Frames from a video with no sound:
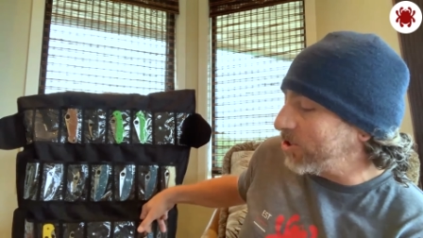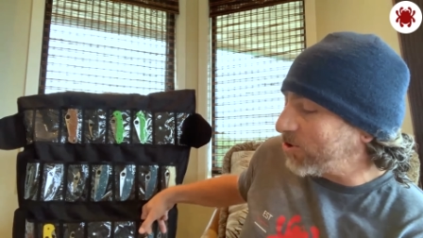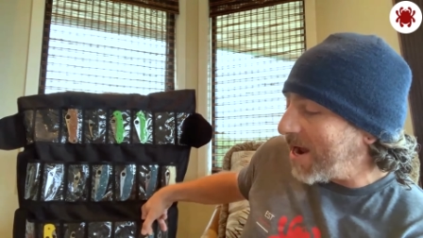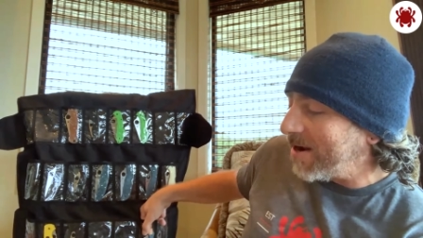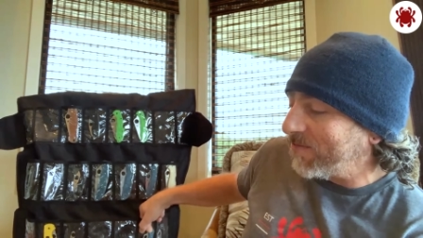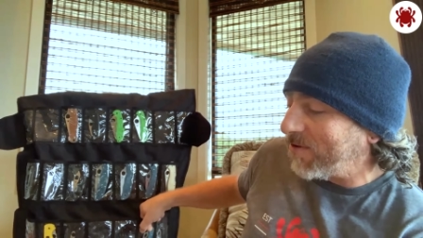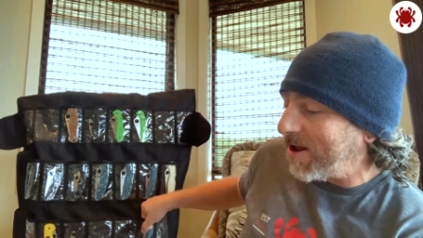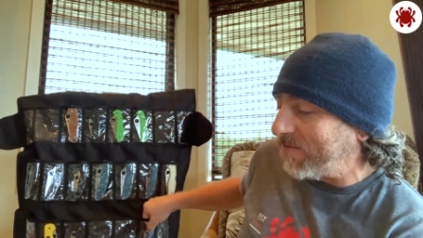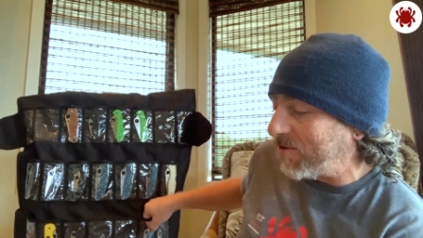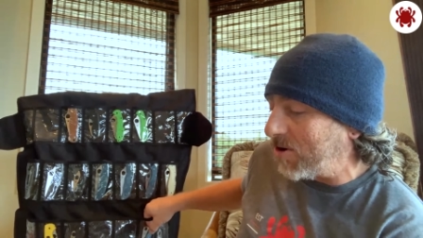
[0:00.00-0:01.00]

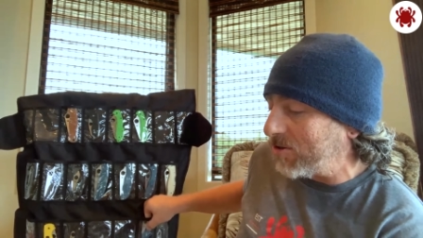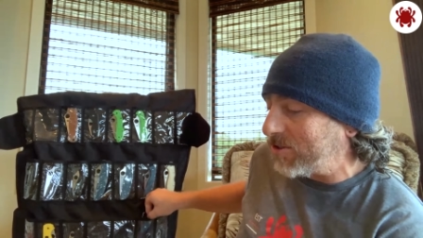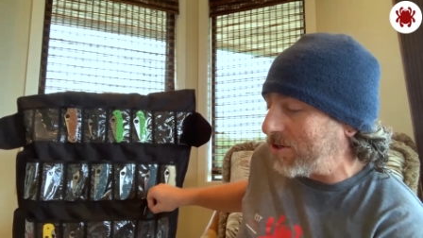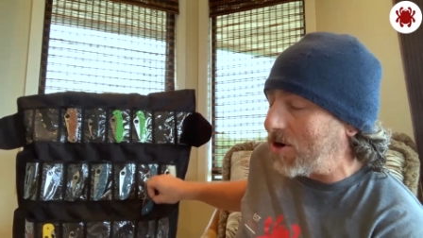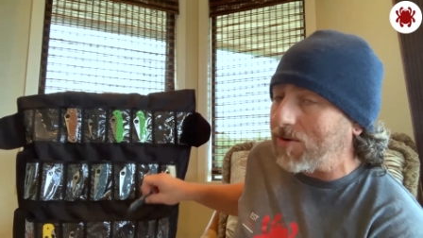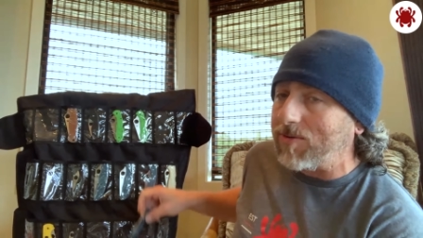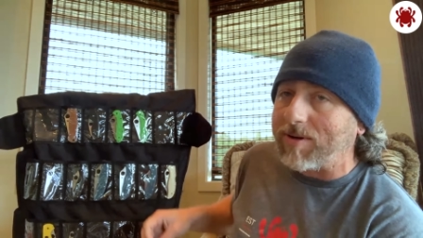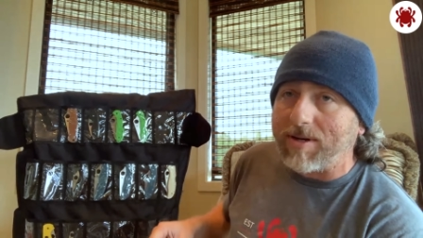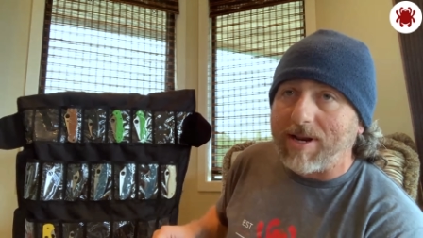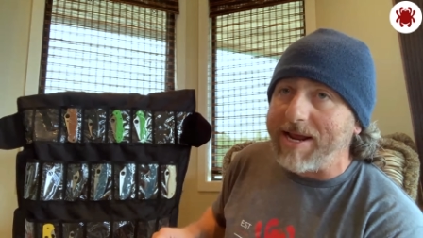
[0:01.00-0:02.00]
Dragonfly, for those who know,
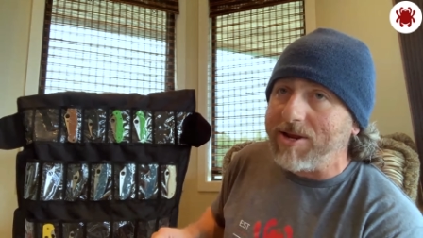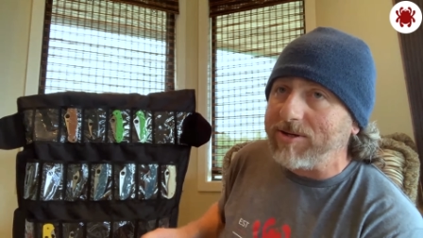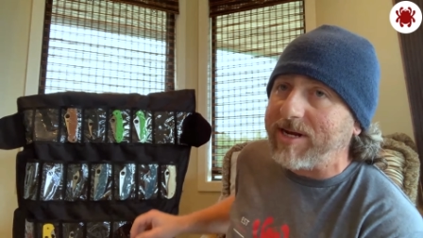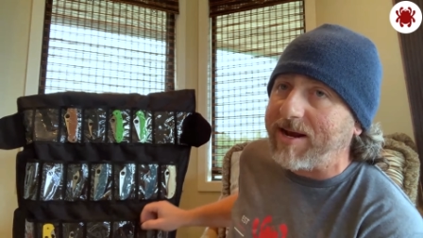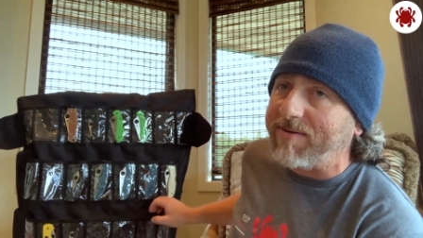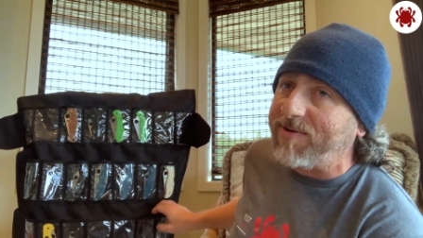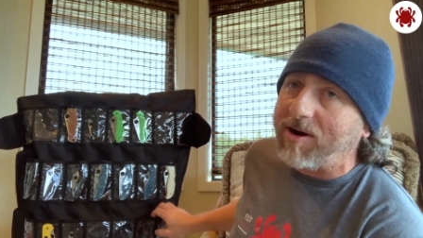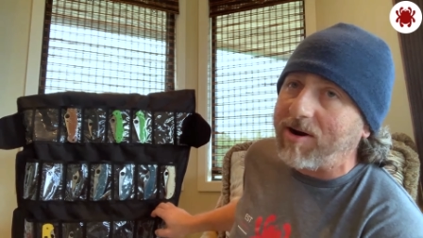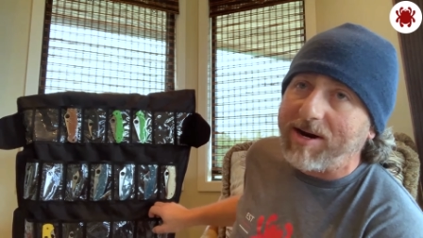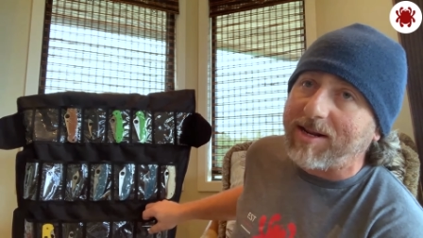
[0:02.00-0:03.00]
like you said,
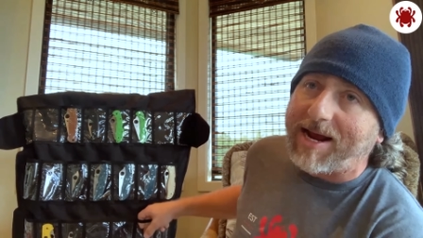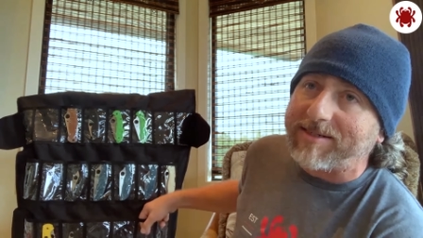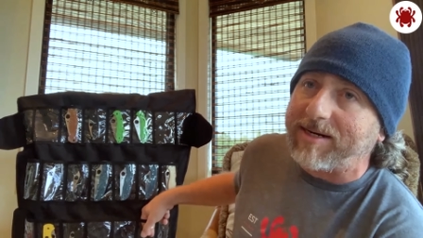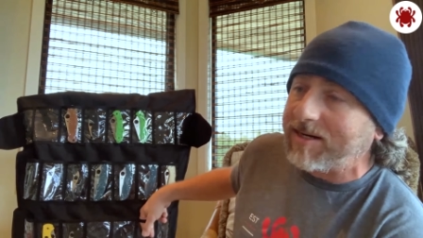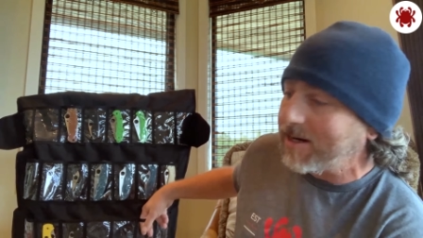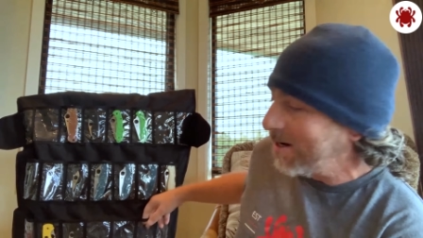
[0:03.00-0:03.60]
very classic.